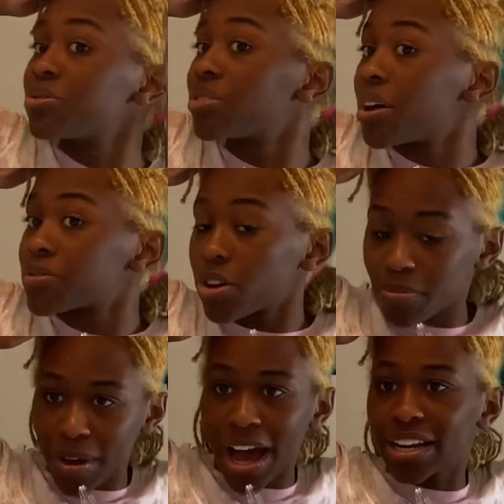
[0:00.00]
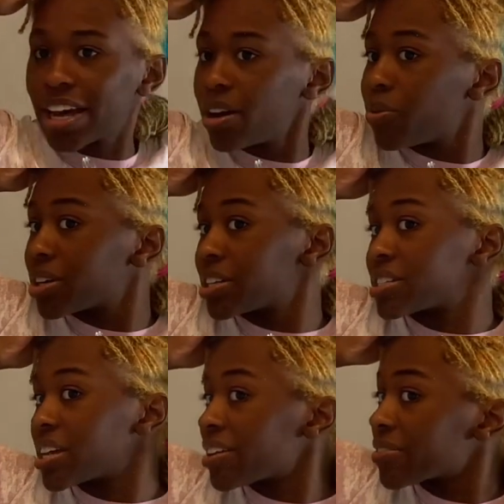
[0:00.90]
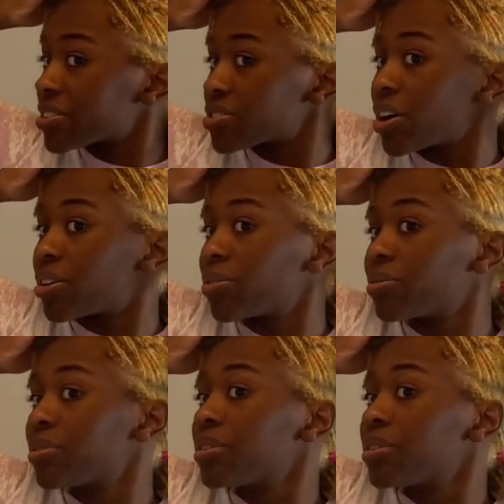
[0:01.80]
gloves on, but I kind of wanted to save it so I don't.